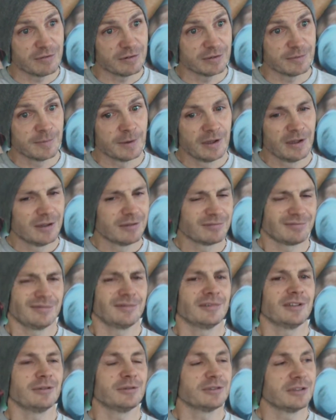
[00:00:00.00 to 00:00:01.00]
And
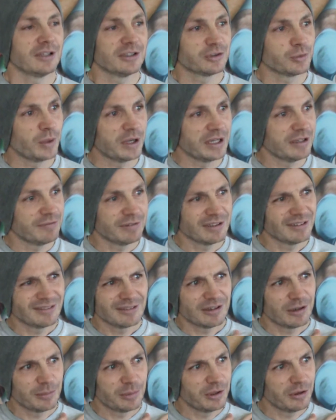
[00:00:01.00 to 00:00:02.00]
I was like 20, thinking
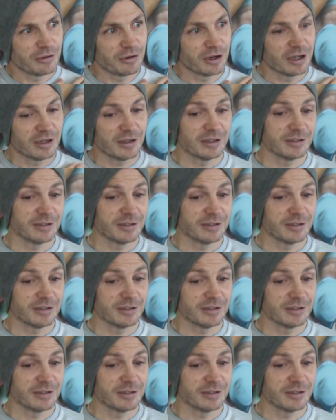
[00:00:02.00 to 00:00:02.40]
I'll be all right.